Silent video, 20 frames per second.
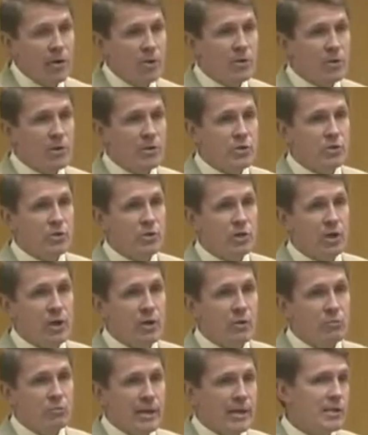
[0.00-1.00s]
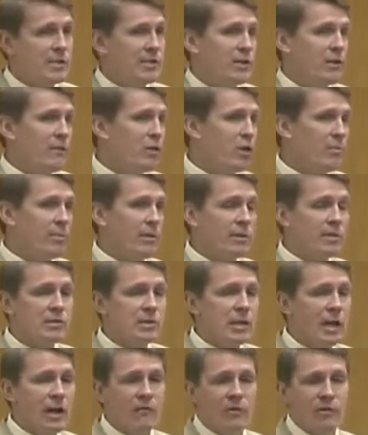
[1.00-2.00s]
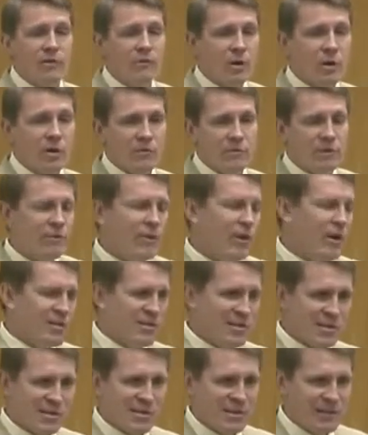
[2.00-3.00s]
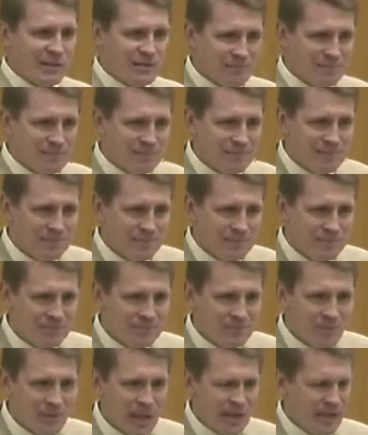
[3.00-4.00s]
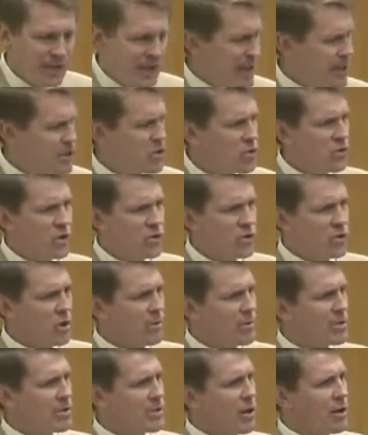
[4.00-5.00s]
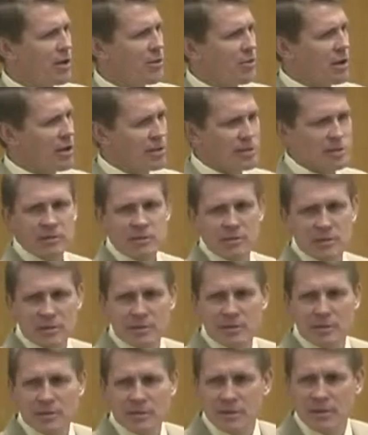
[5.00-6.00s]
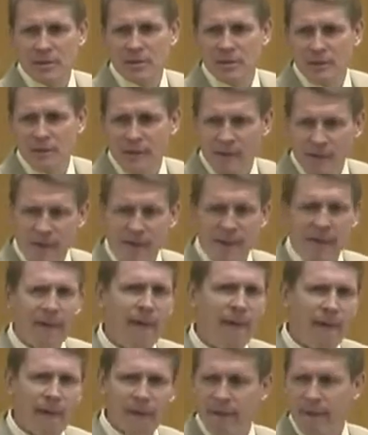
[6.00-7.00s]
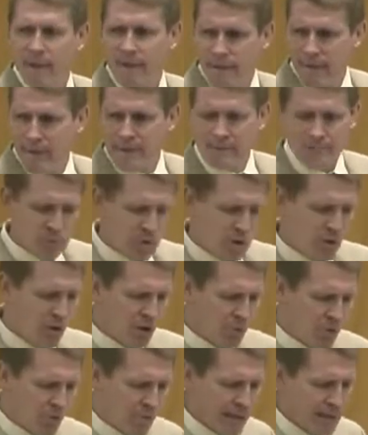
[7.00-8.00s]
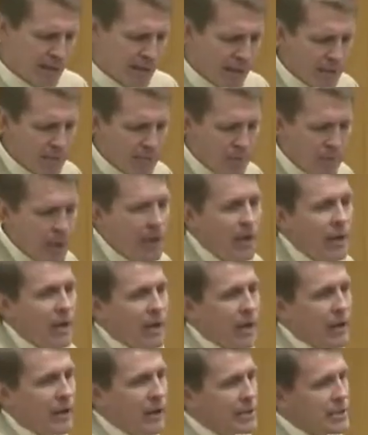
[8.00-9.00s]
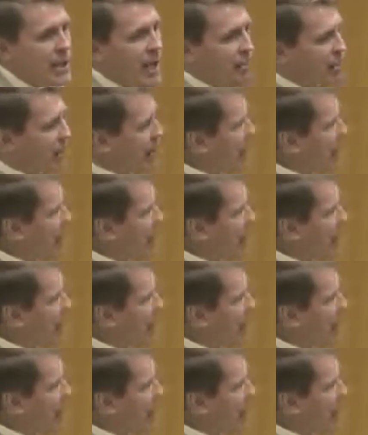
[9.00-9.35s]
I wonder which race of humans have evolved the farthest. And guess who the Germans thought it was? Yeah, we'll talk more about that later. Now,